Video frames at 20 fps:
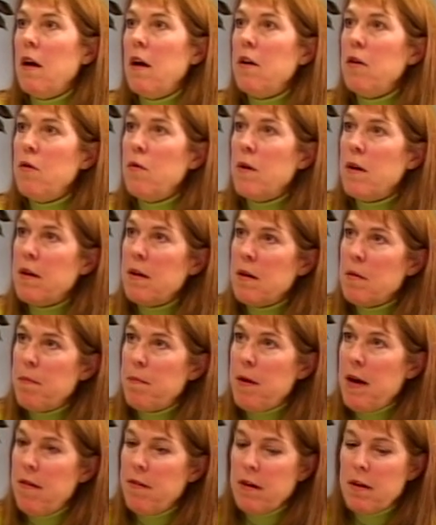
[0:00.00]
And you ended
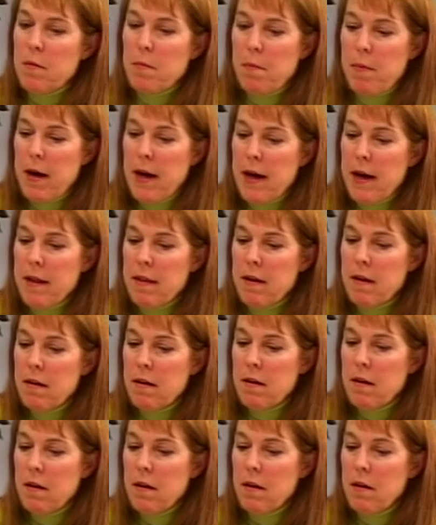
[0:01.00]
up having to buy
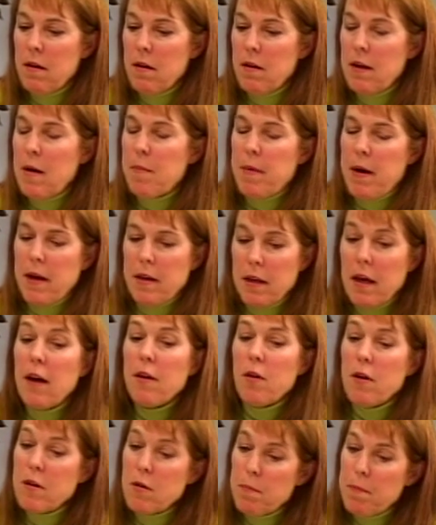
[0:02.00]

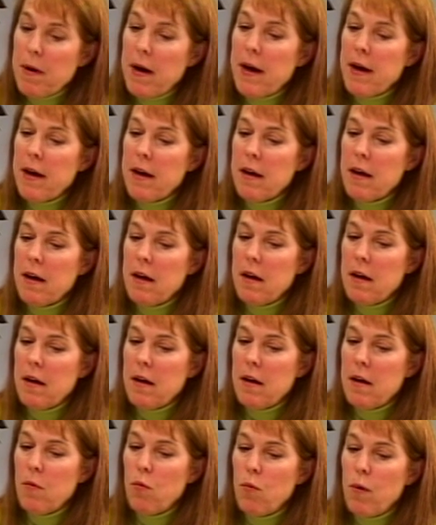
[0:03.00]
you had to buy
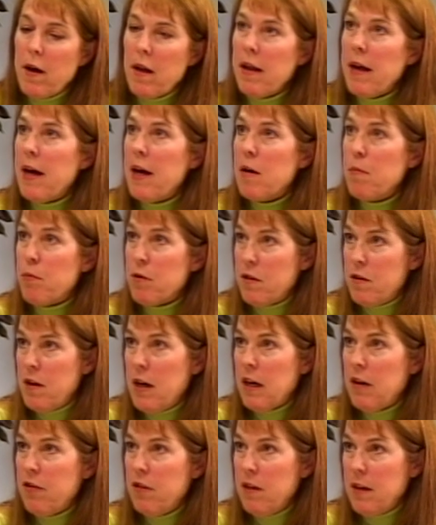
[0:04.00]
a wellhead
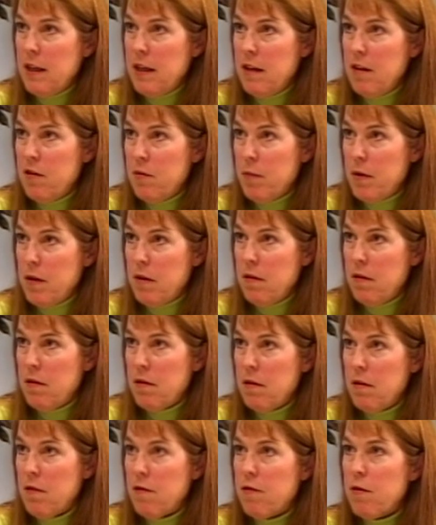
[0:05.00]
protection easement
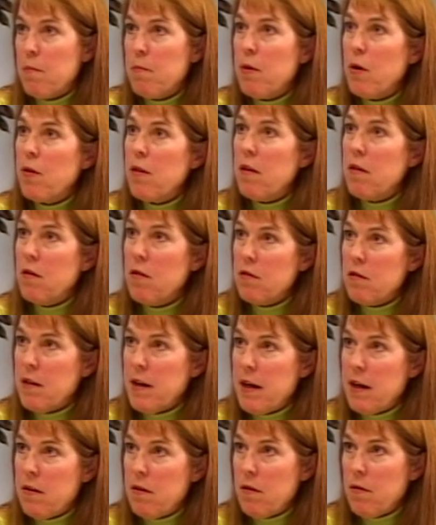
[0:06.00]
from both of those
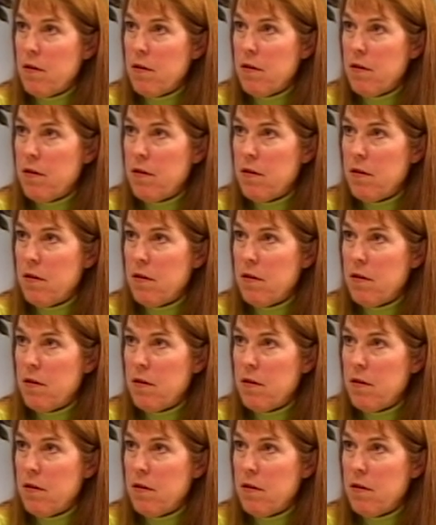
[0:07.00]
landowners.